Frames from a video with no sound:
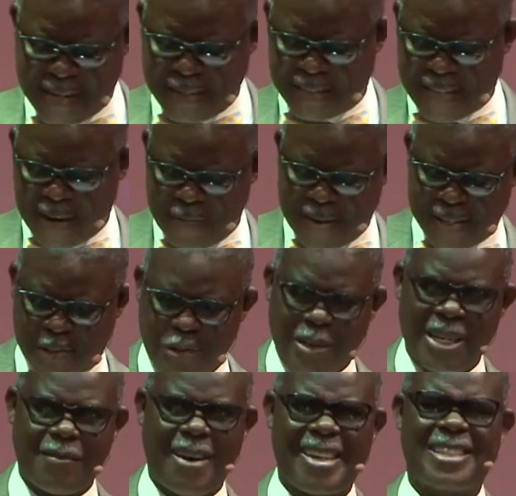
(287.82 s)
his servants to
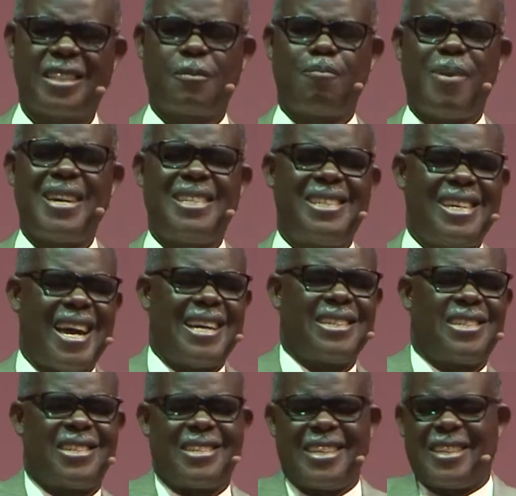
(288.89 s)
give us special
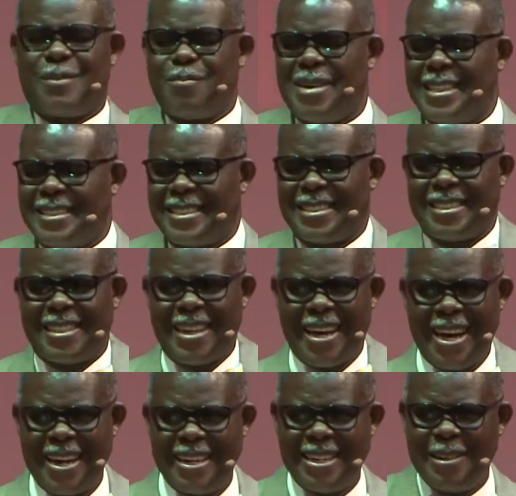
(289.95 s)
treatment.
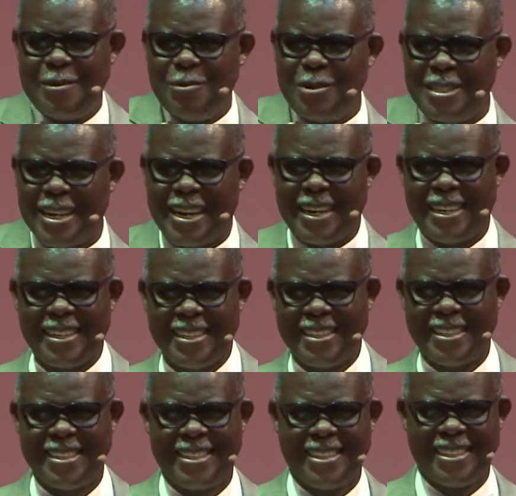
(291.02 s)
Hallelujah.
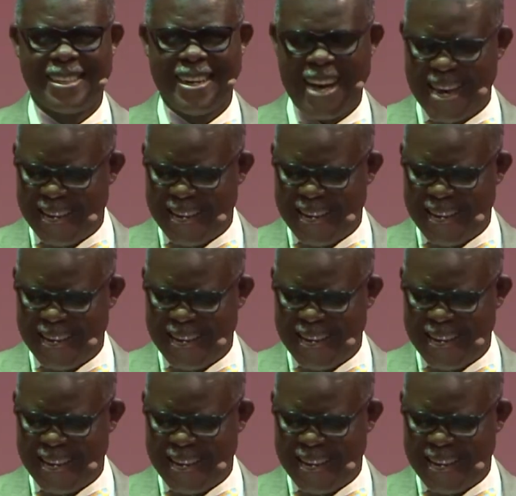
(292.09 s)
I